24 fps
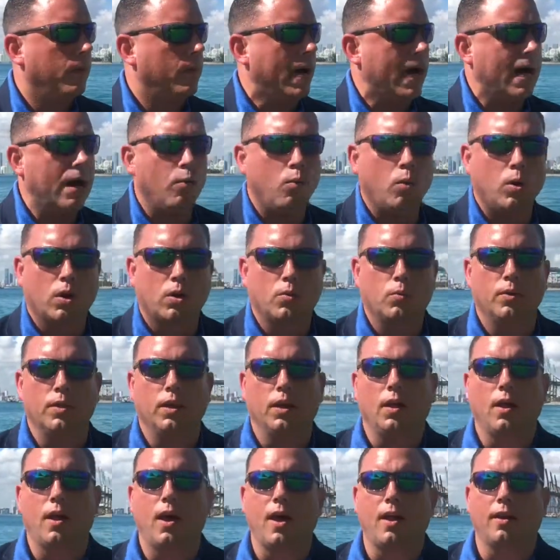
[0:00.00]
I work with a
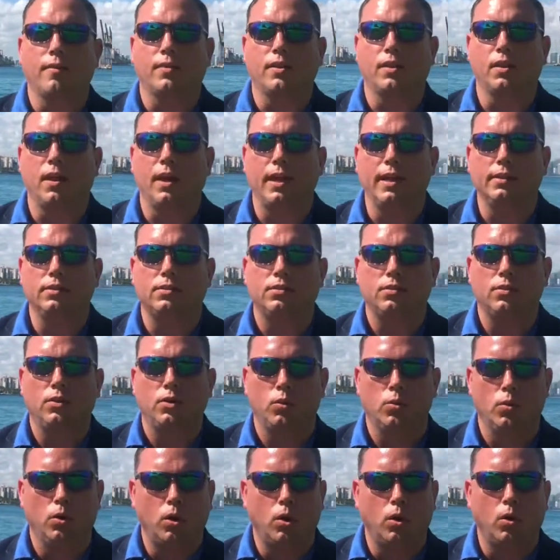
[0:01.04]
lot of clients
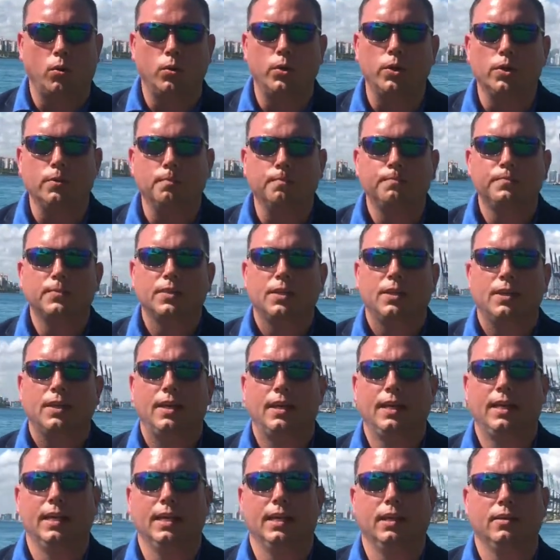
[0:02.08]
who are older
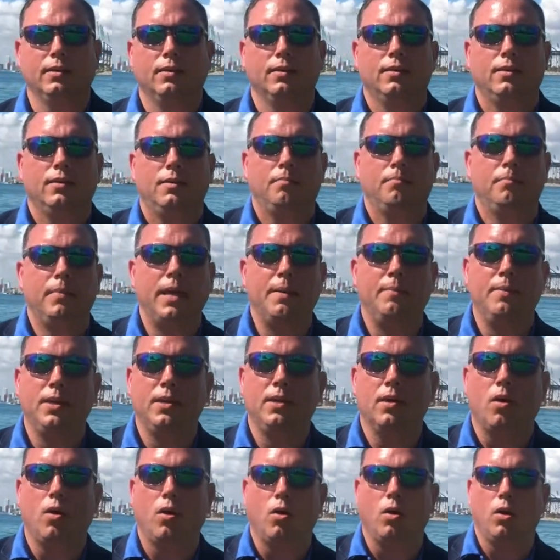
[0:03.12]
and
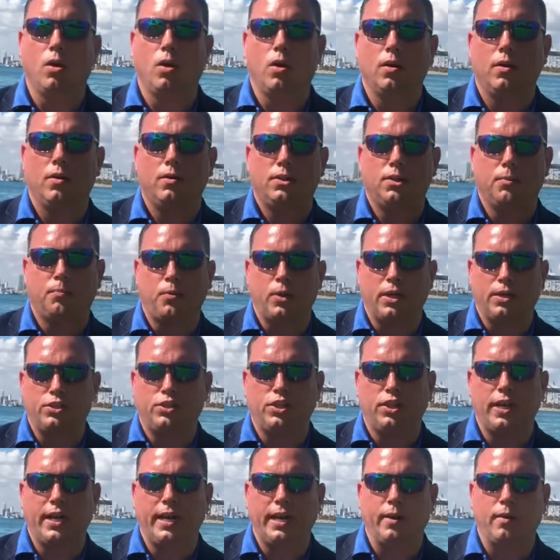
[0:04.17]
maybe are
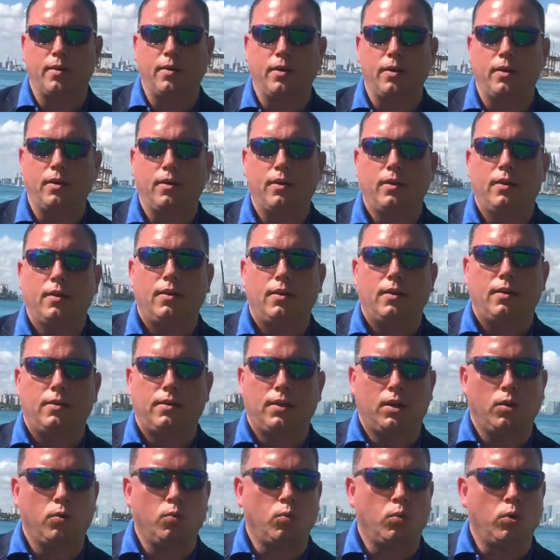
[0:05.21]
Depression era,
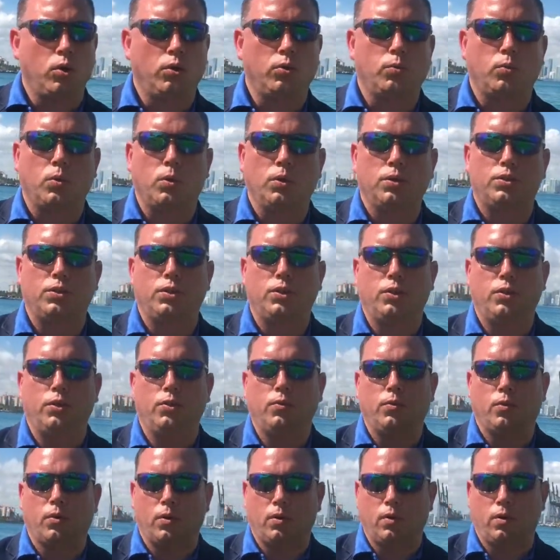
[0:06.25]
World War II
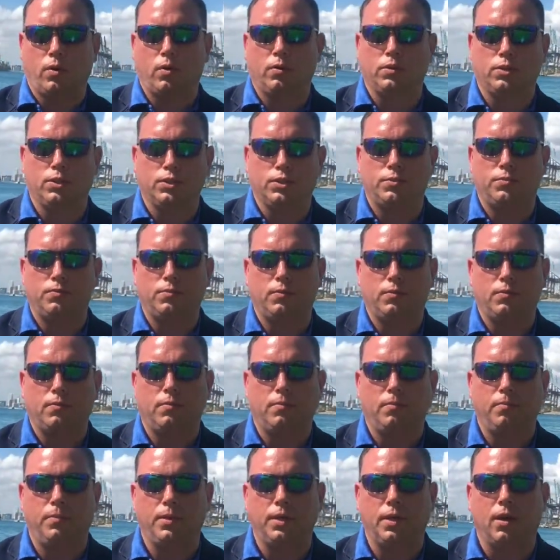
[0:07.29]
or just
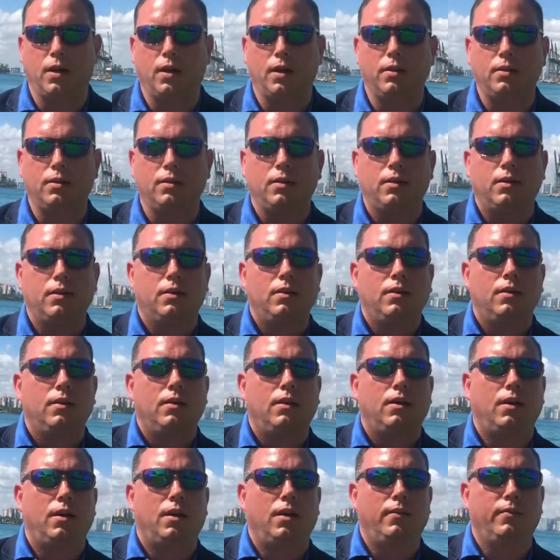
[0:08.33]
beyond.
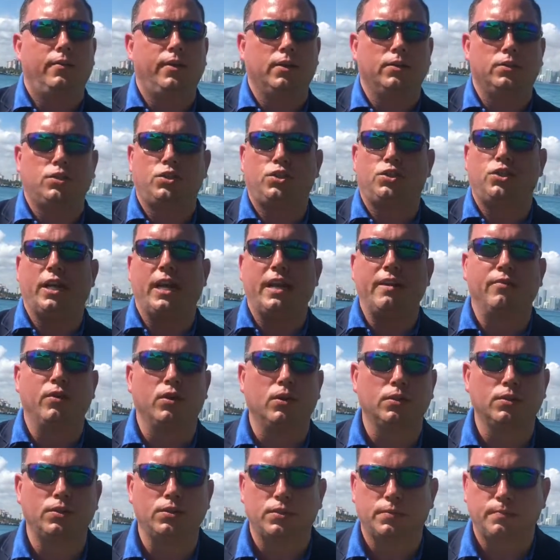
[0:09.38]
They're
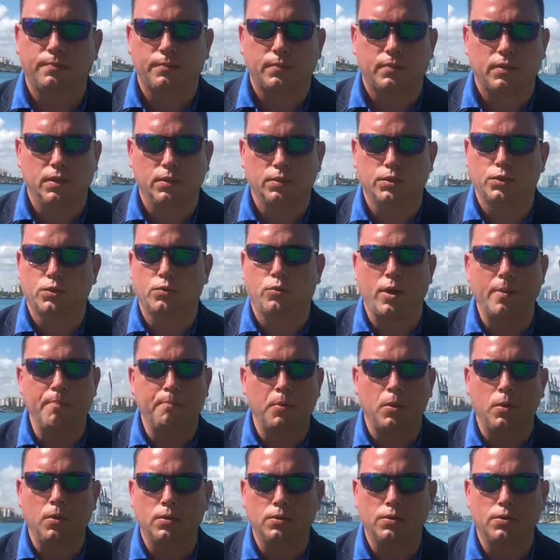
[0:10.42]
savers, they're
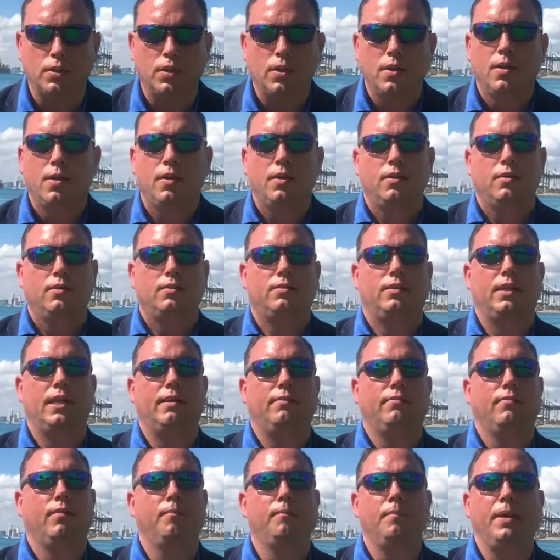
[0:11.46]
scrimpers.
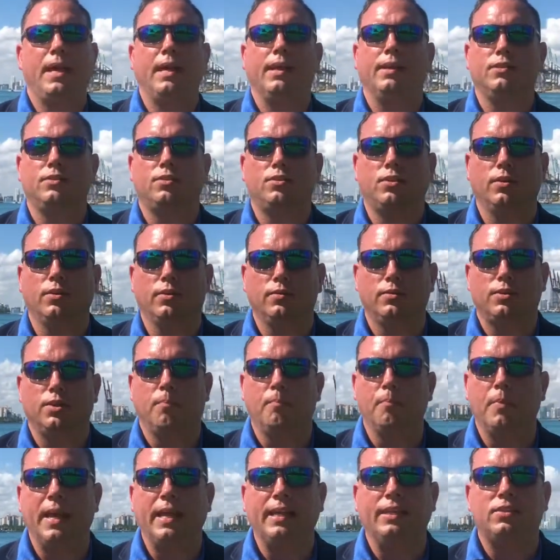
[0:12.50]
They've managed to
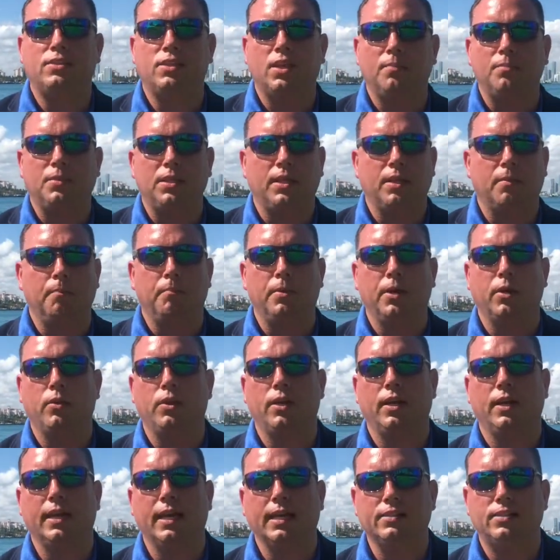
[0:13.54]
make something and build
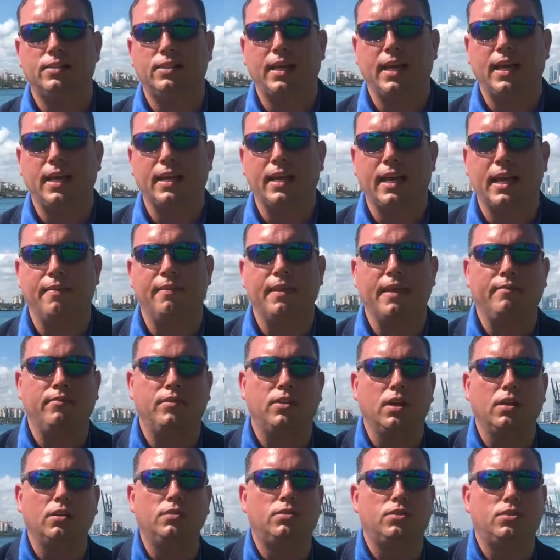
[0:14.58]
a nest egg, and they've
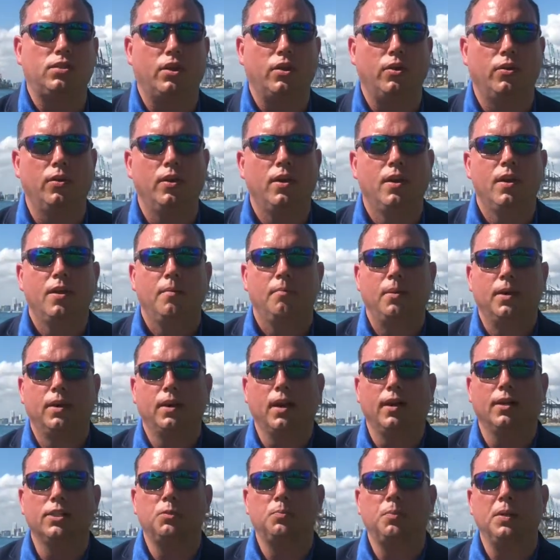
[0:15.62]
done so by
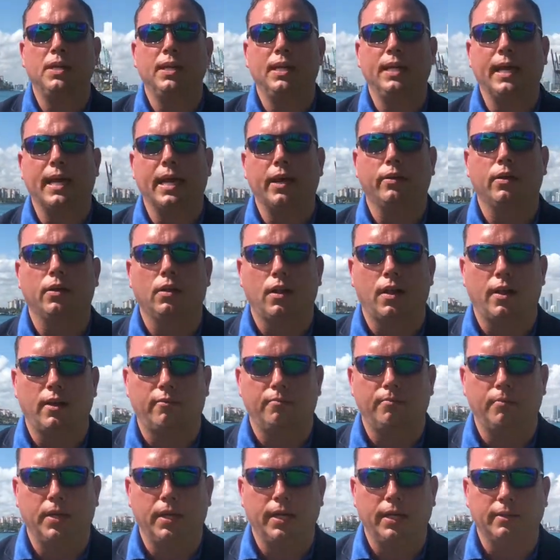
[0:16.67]
not spending out a lot
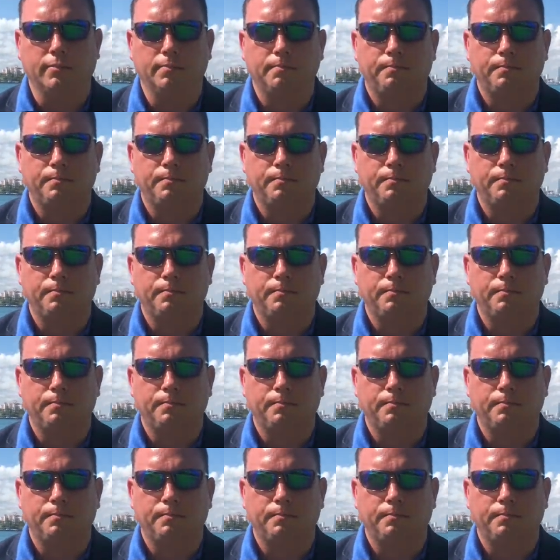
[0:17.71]
of money.